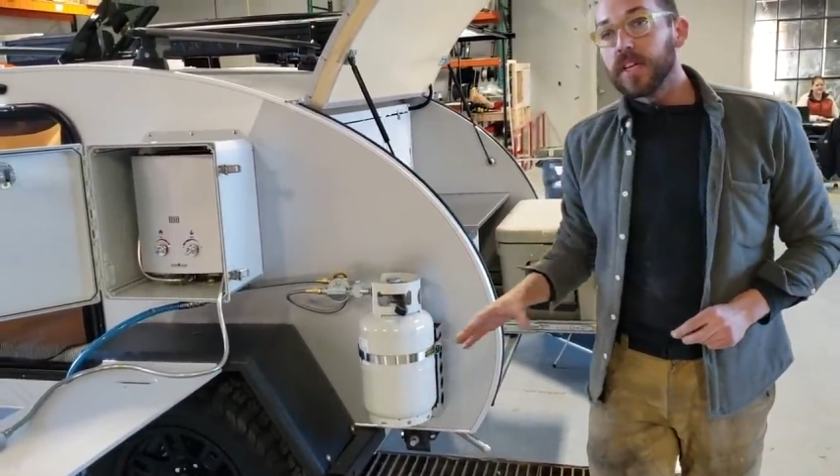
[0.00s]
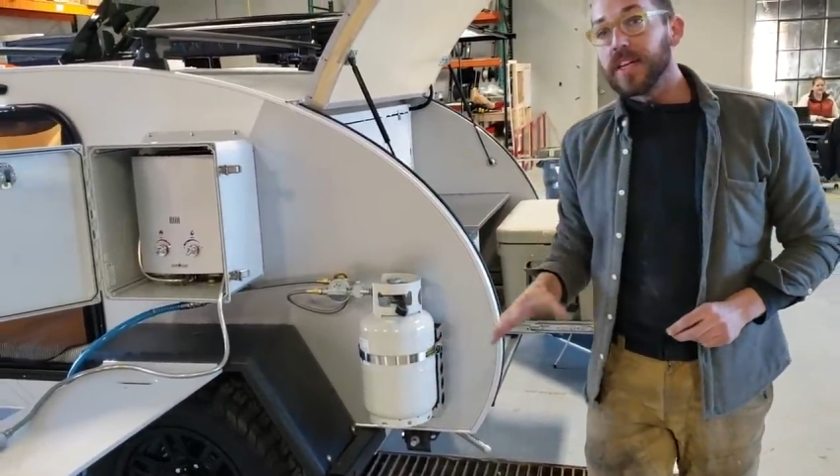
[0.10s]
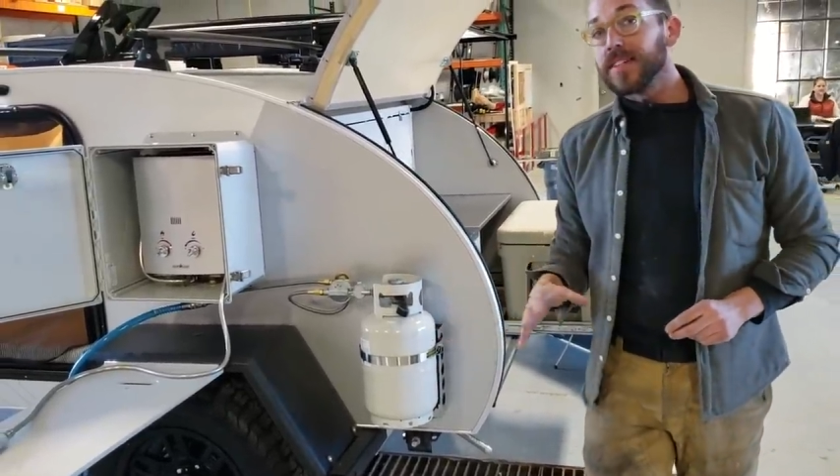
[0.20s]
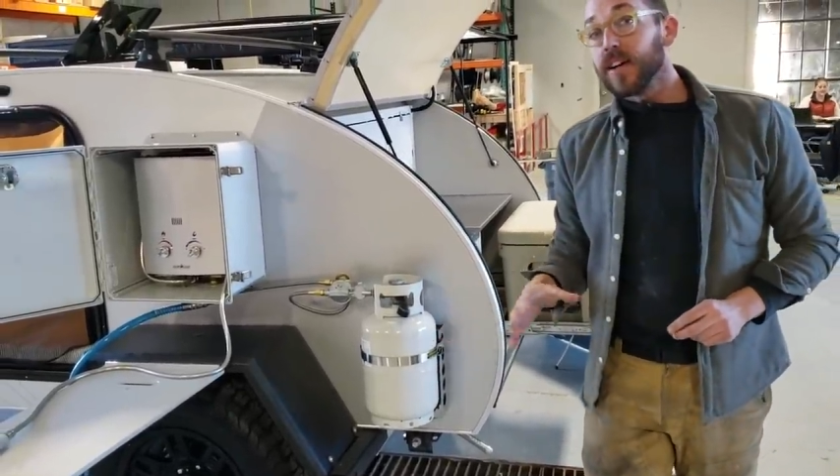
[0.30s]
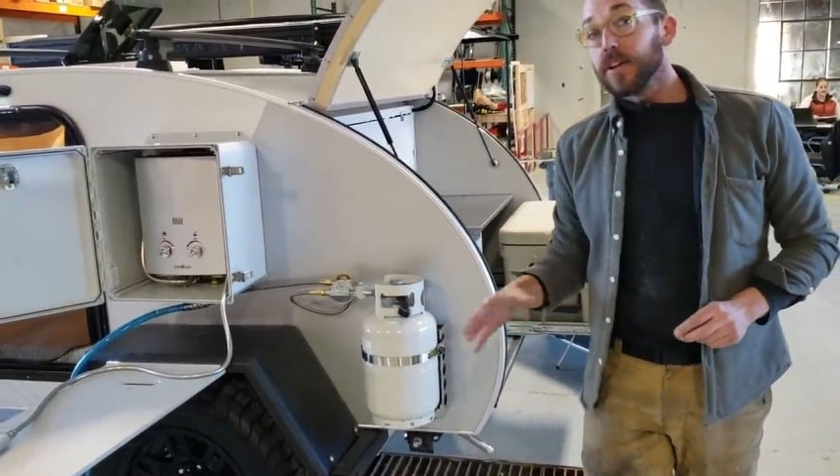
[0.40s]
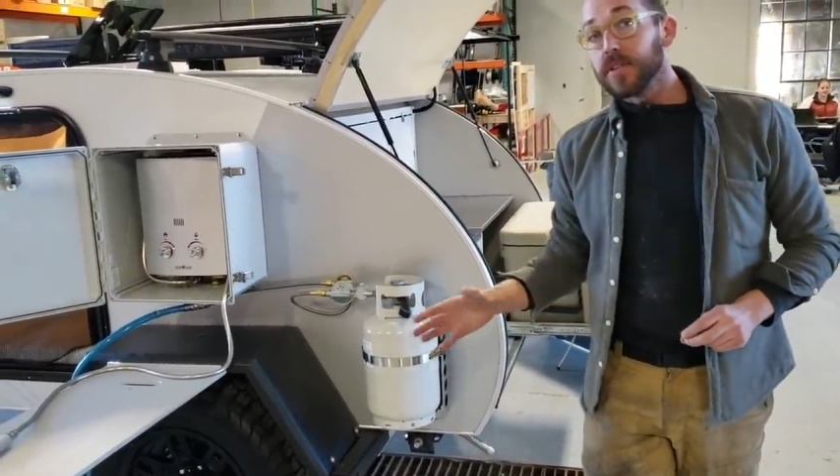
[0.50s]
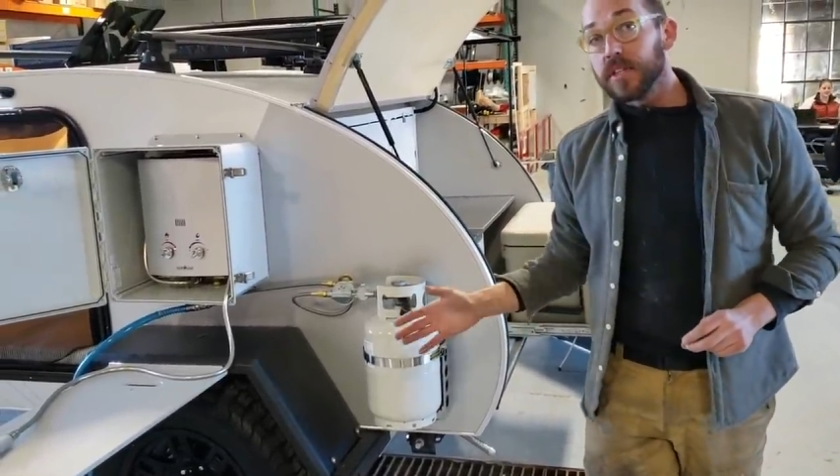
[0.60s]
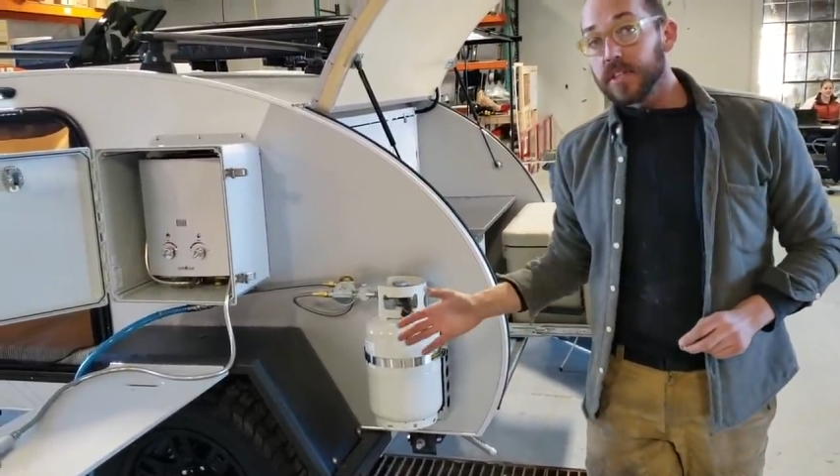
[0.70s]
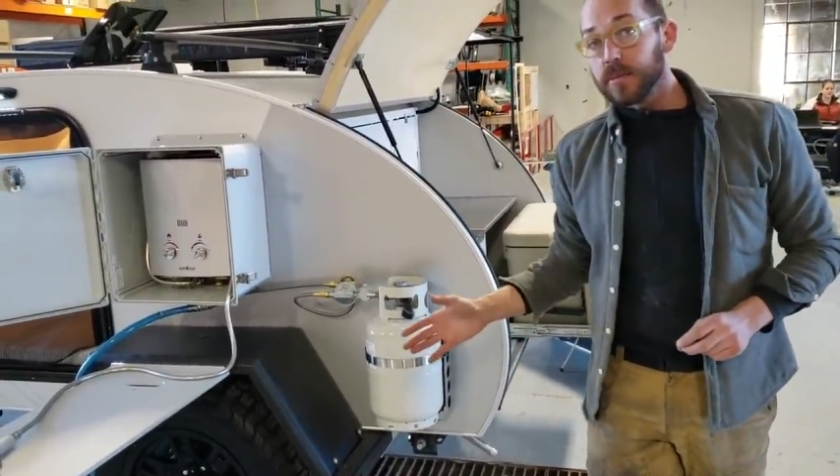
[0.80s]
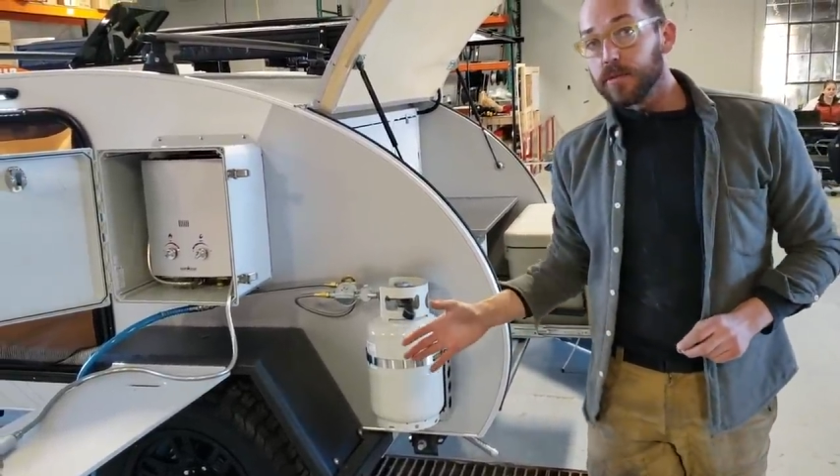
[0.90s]
an entire
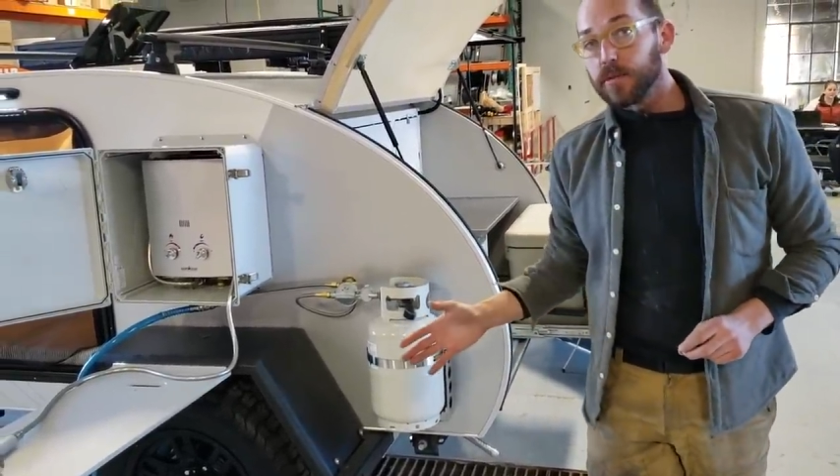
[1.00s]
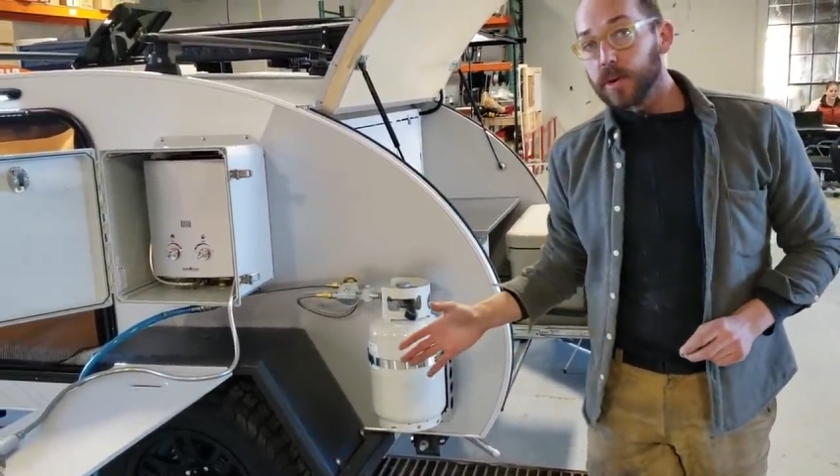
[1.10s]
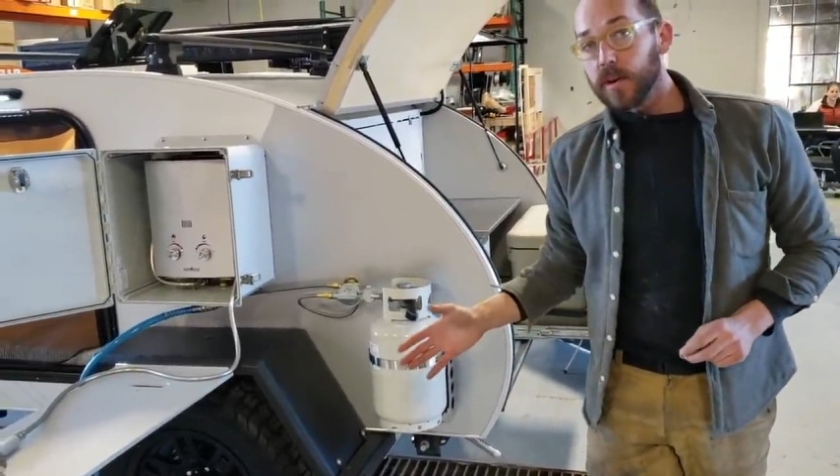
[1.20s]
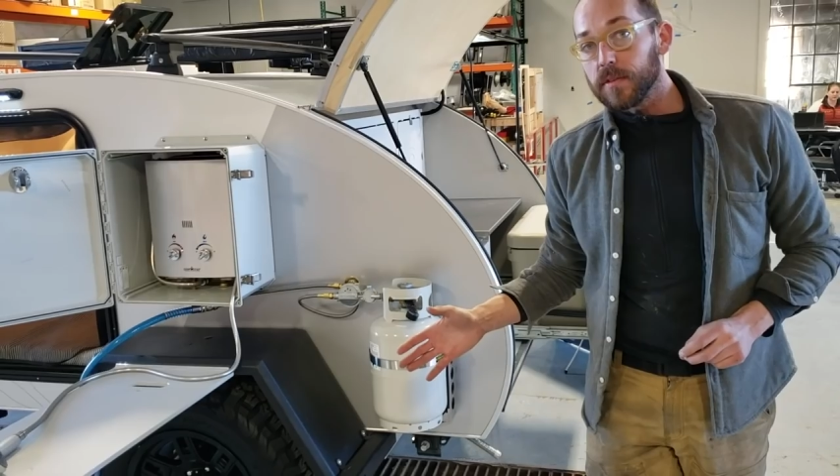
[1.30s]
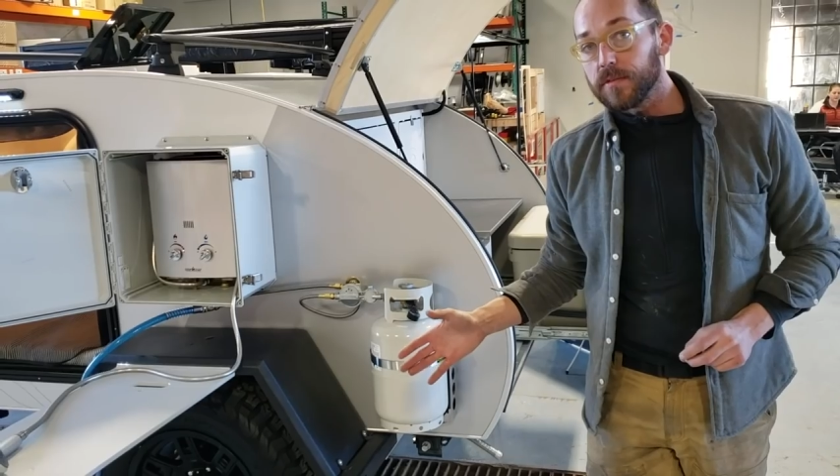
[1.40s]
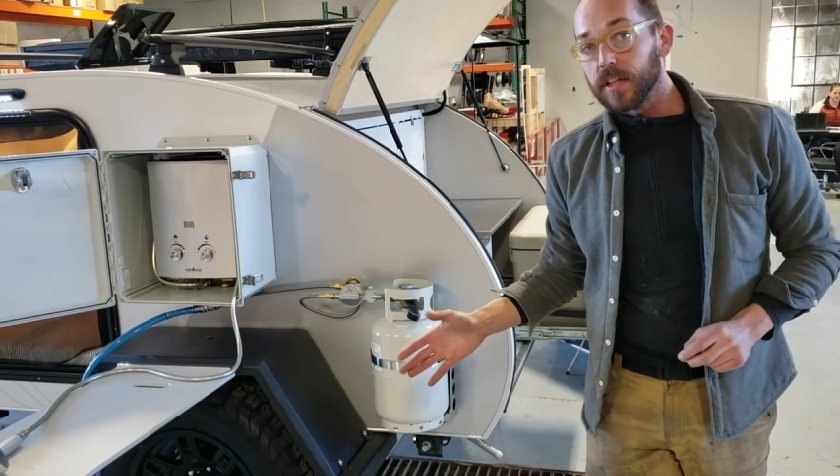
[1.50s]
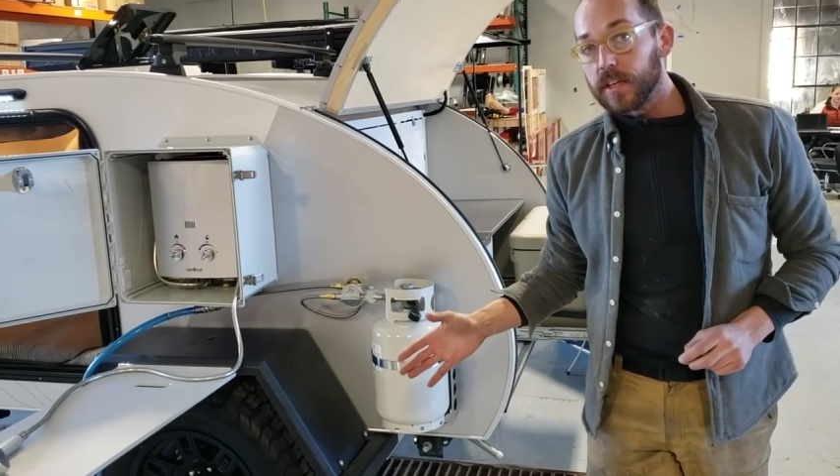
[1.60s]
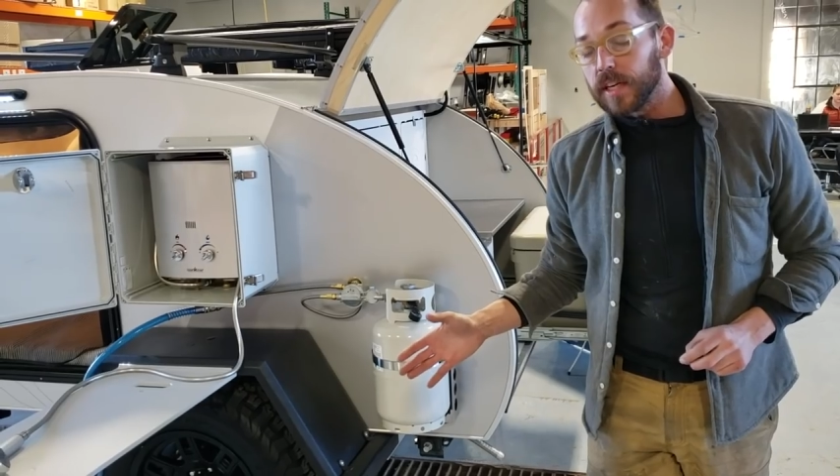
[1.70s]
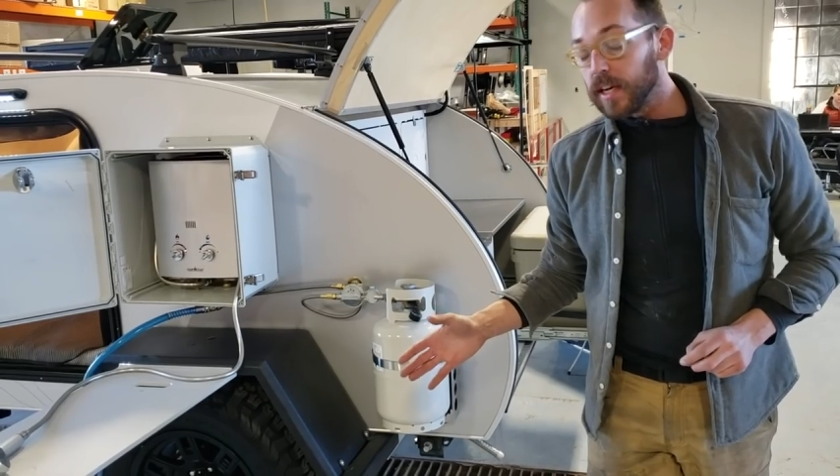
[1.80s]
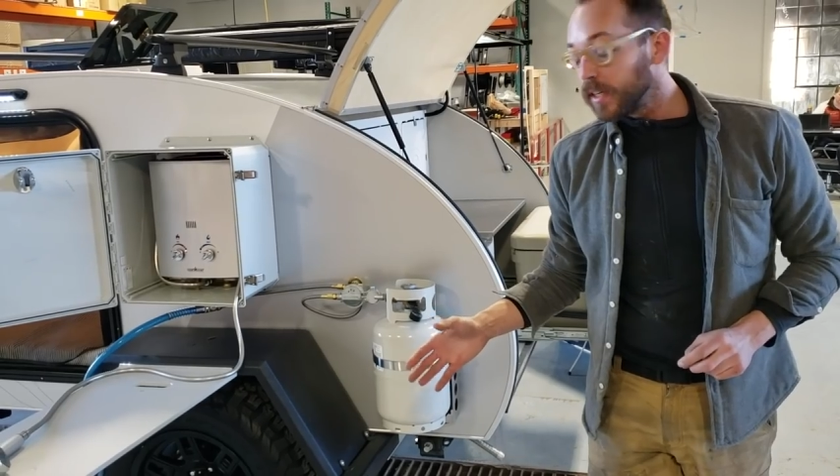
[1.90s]
season before you have to fill it
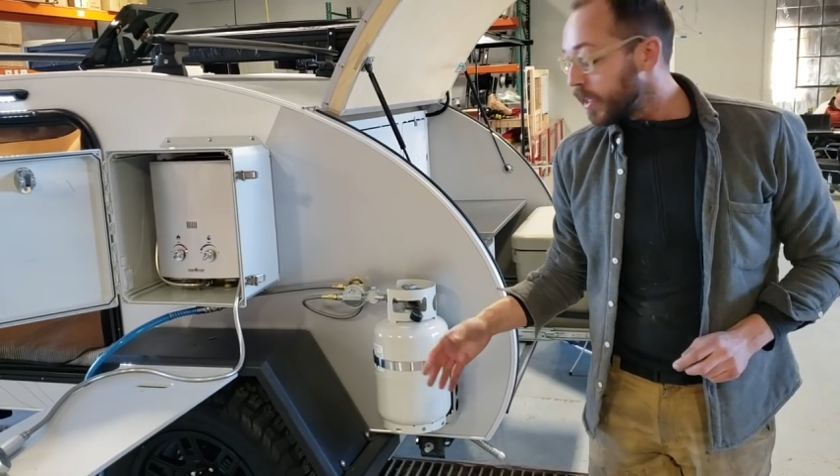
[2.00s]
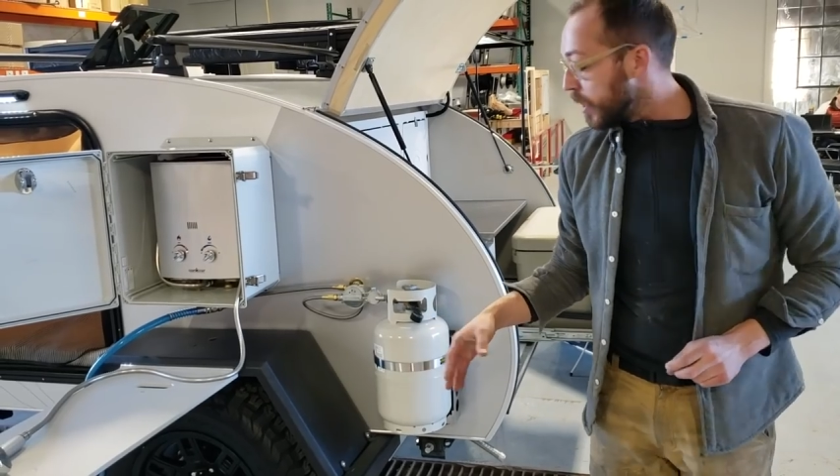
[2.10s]
again.